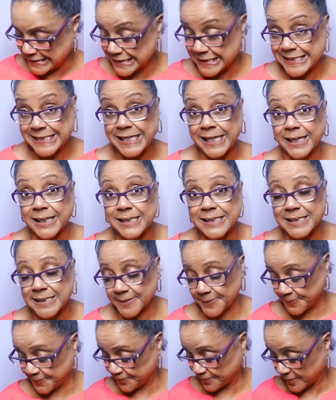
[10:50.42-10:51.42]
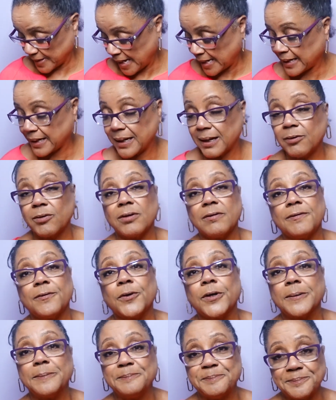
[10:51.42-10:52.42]
six and getting rid of
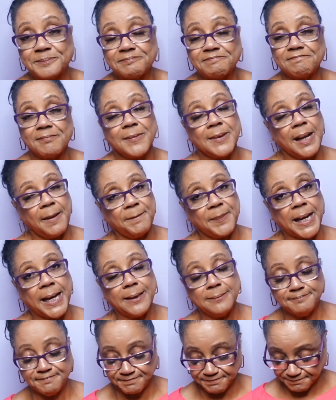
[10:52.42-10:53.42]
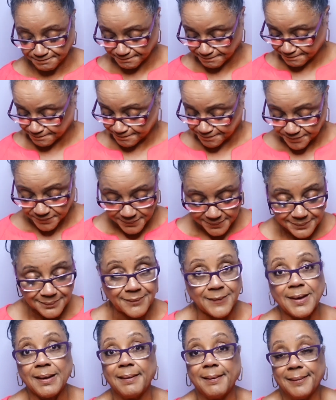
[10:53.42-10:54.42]
four. Not bad.
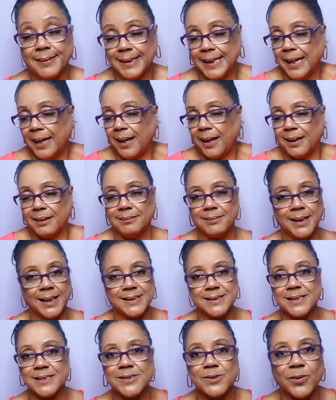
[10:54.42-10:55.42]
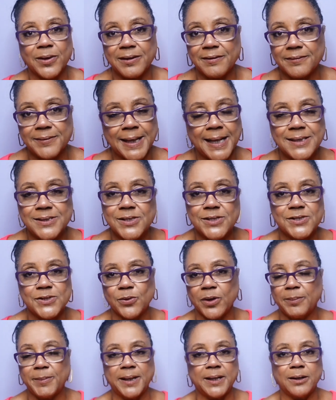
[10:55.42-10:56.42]
Hey, that's just the
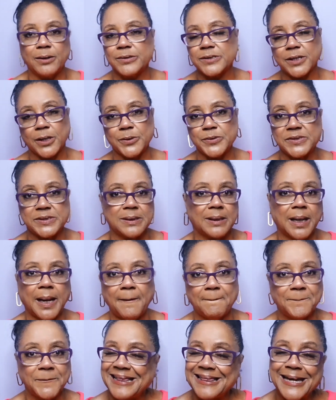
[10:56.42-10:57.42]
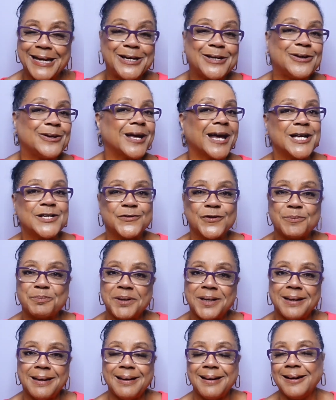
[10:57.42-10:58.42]
way my nose goes today. Thank you guys for
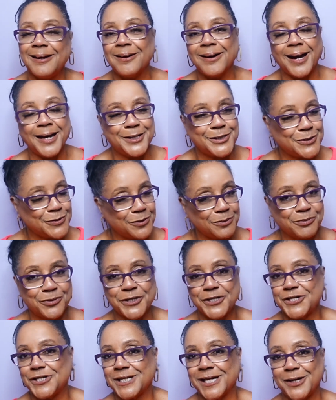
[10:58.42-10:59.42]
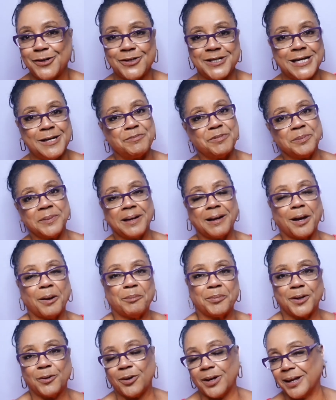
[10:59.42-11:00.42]
being here. I do appreciate you keeping me
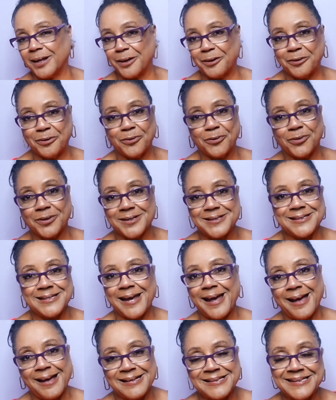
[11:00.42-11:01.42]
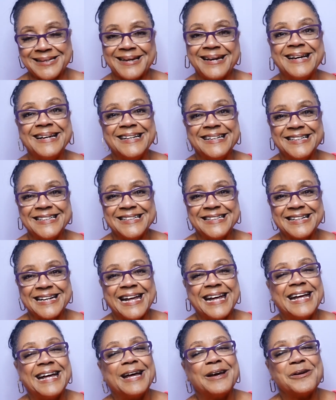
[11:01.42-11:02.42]
company while I go through this task.
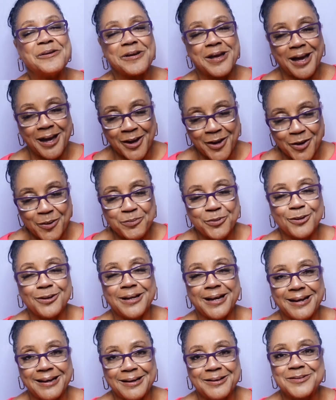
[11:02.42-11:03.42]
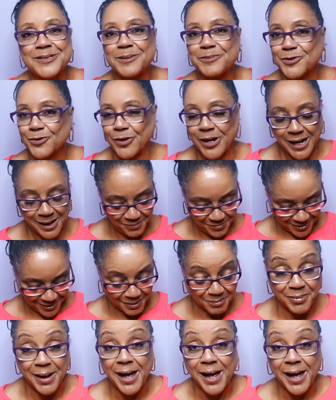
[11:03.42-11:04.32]
I hope you'll like, subscribe, come